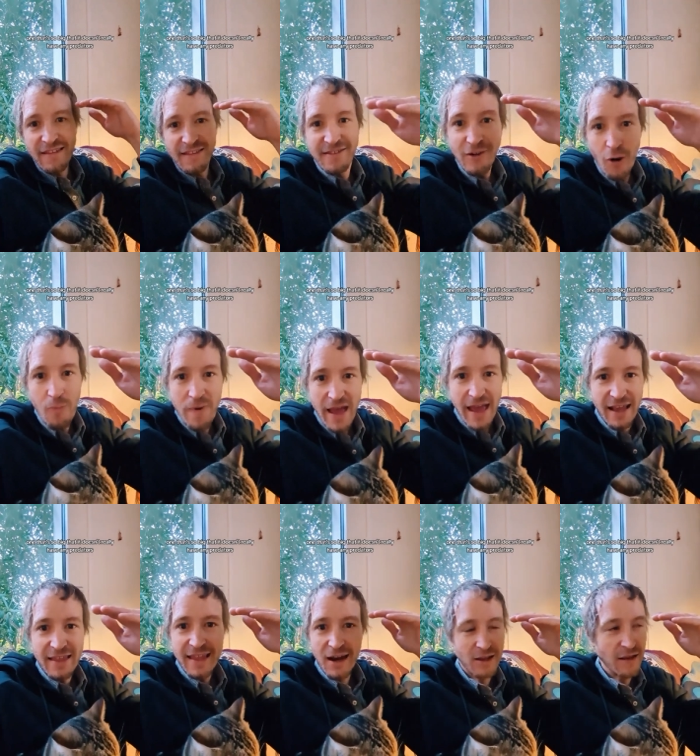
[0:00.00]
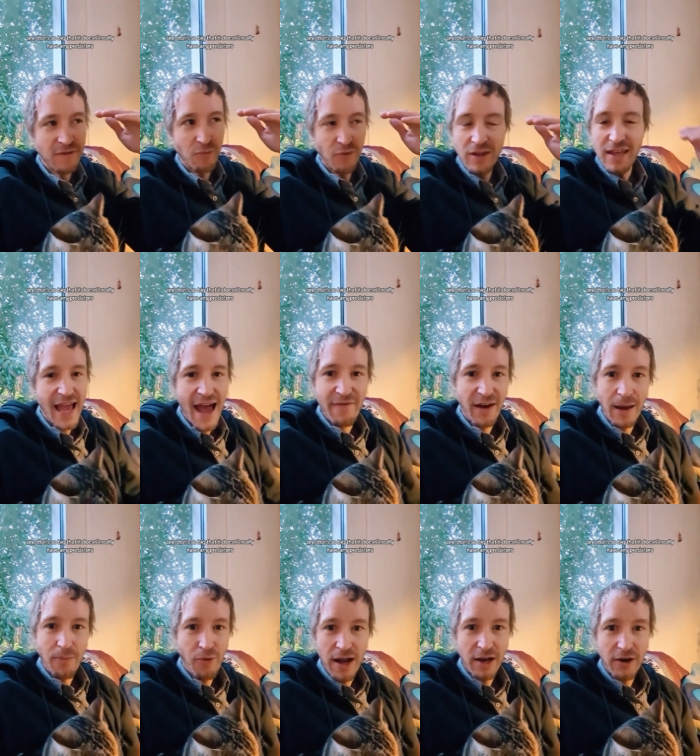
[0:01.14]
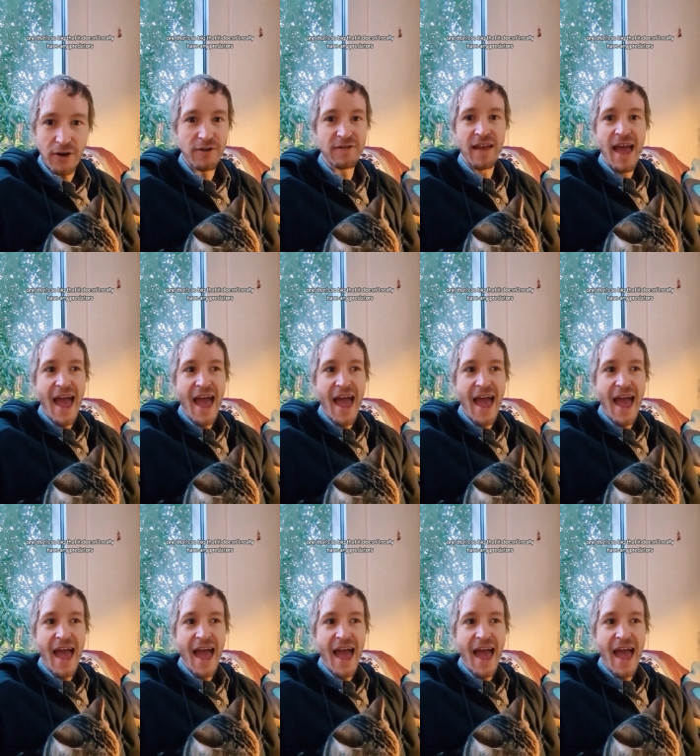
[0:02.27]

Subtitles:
so big that it doesn't really have any predators,